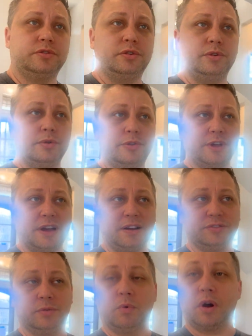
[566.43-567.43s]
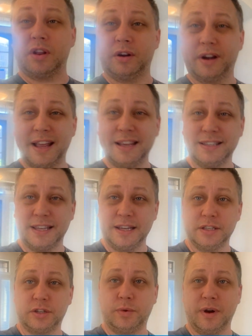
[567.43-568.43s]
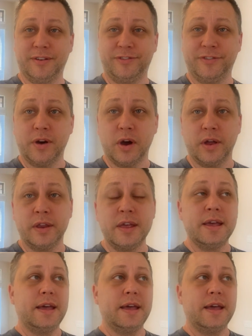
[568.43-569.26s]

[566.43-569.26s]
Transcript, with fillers: 2,118 square foot,